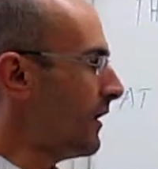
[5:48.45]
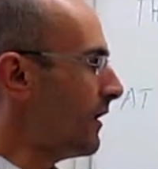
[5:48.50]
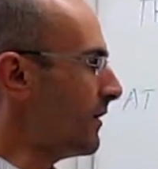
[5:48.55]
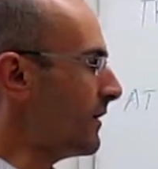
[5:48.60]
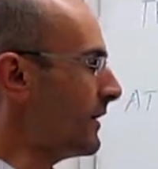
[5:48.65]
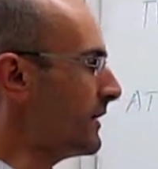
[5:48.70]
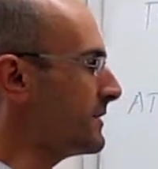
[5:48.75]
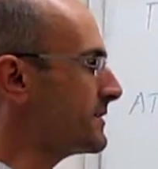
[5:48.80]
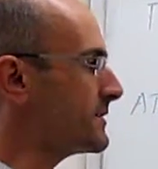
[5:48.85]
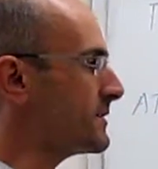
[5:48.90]
All
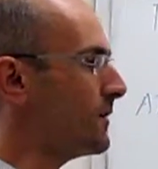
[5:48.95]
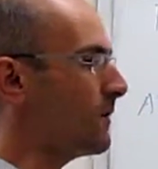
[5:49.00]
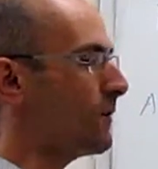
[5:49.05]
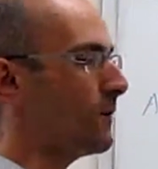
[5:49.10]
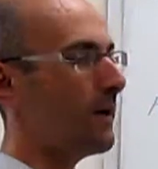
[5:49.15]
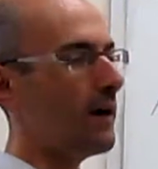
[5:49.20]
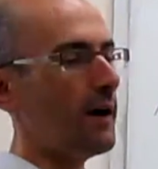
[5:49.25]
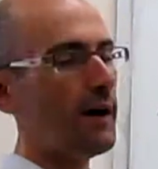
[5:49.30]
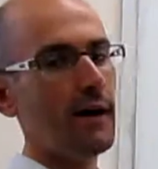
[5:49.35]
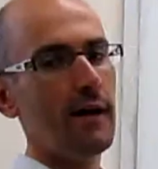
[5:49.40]
right,
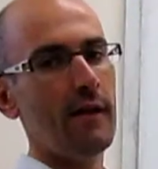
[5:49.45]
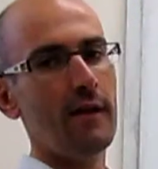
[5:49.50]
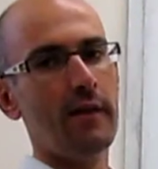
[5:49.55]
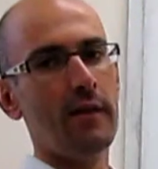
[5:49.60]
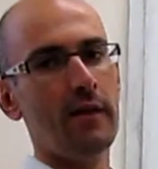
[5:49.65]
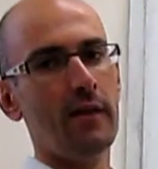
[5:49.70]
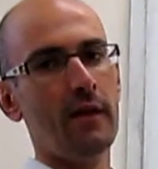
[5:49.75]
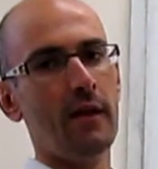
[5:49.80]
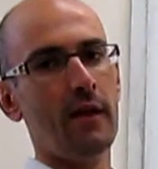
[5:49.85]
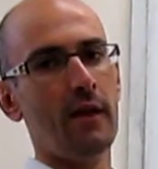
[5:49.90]
so uh,
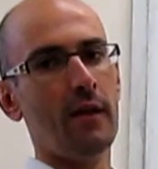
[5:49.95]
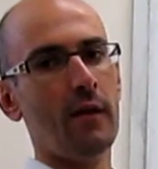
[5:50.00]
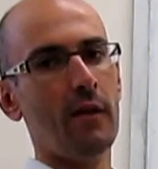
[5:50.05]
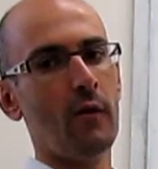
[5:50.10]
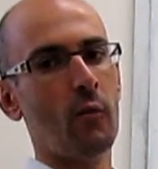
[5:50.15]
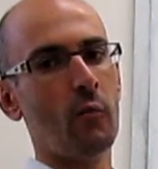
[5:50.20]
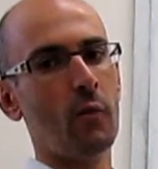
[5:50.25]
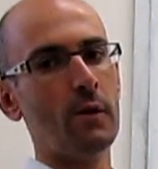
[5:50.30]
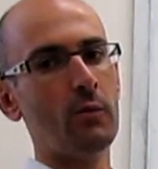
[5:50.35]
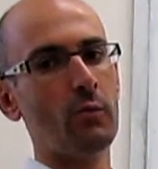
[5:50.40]
uh,
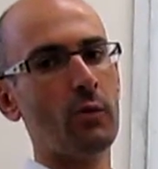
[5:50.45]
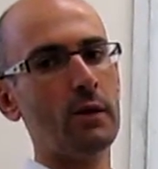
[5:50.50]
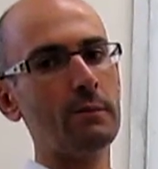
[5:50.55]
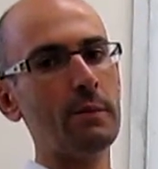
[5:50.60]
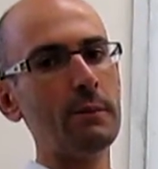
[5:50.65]
what, what,